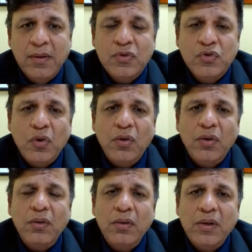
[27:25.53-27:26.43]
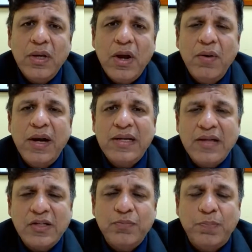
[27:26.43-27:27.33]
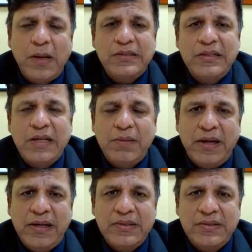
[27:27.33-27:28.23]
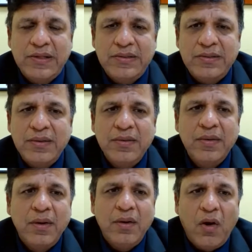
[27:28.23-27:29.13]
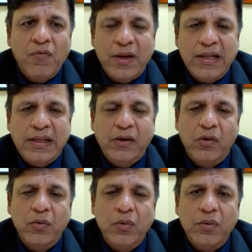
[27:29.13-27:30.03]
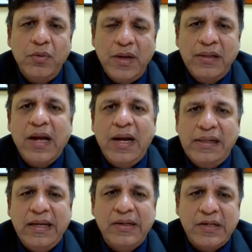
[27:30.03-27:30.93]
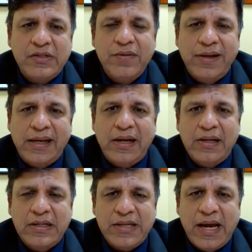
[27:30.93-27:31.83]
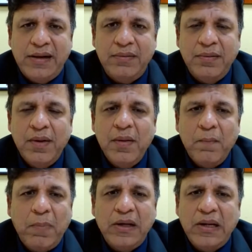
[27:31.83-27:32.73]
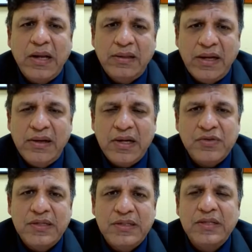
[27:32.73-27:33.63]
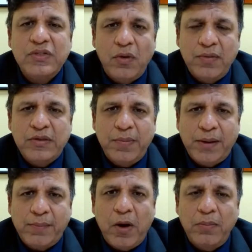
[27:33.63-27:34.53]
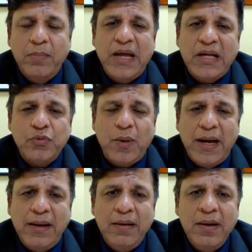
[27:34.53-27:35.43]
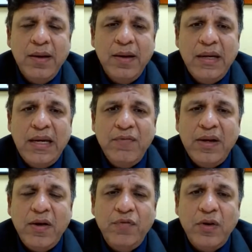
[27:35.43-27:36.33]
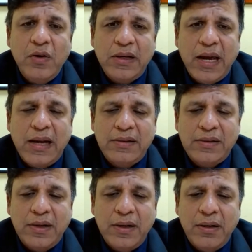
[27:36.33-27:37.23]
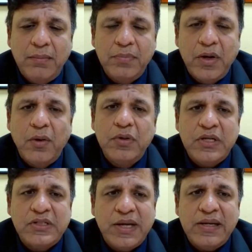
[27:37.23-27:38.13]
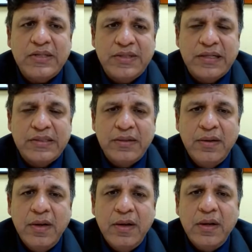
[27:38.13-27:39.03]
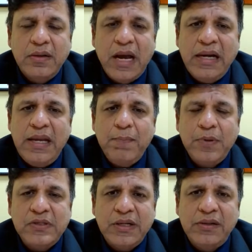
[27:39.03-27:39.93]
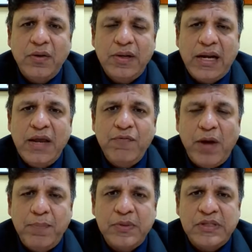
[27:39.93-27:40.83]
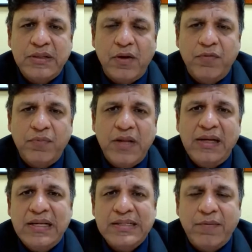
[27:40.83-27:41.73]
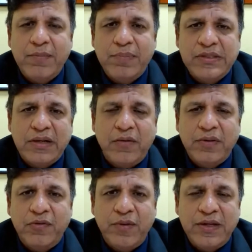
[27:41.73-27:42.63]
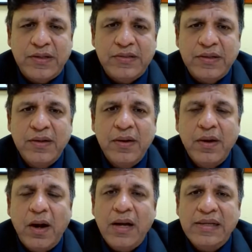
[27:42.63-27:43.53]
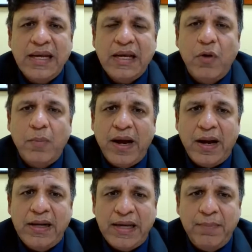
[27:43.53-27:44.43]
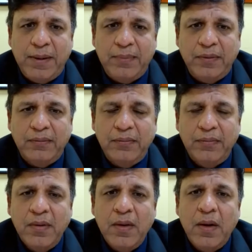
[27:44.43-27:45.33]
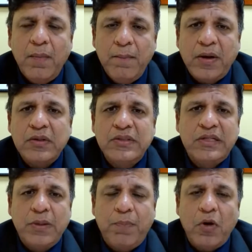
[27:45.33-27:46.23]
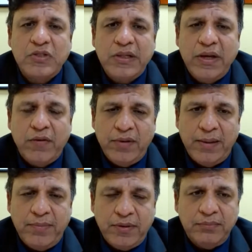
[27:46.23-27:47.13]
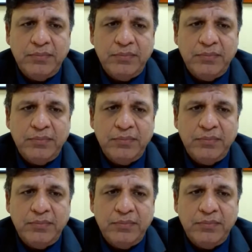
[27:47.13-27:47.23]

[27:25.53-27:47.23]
So, it has its pluses and minuses of anything you do. In the IT industry, we can understand, but in other industries, it's always a big problem. That's why, even if you look at, the statistics, 90% or 95% of 97% of these visas are taken over by IT people because there's a paucity of labor.